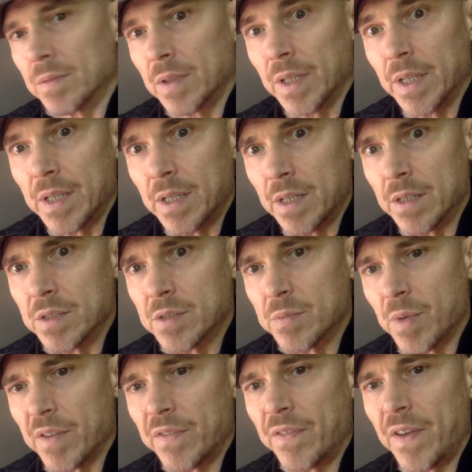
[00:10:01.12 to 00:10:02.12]
lineage,
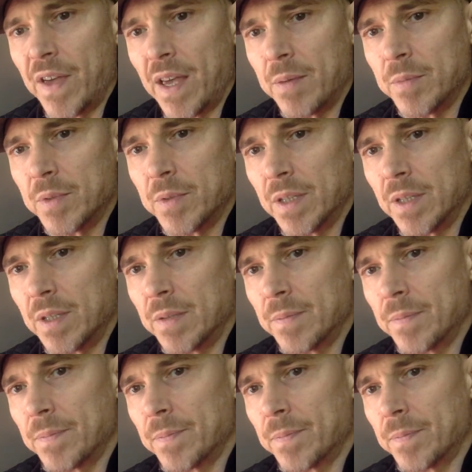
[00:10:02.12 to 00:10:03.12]
my family,
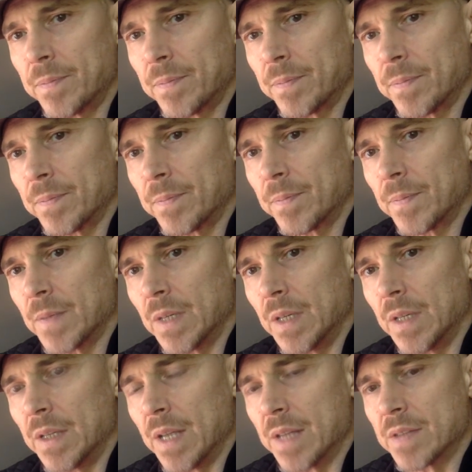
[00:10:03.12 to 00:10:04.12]

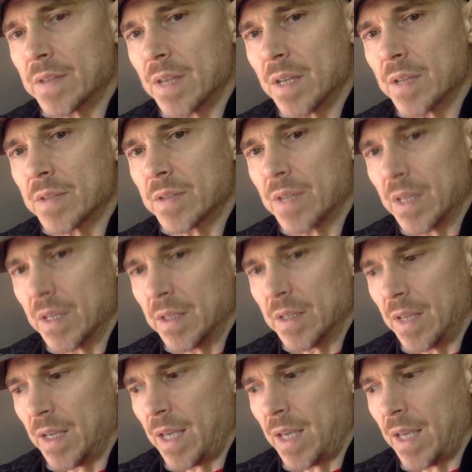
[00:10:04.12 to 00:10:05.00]
in that sense. They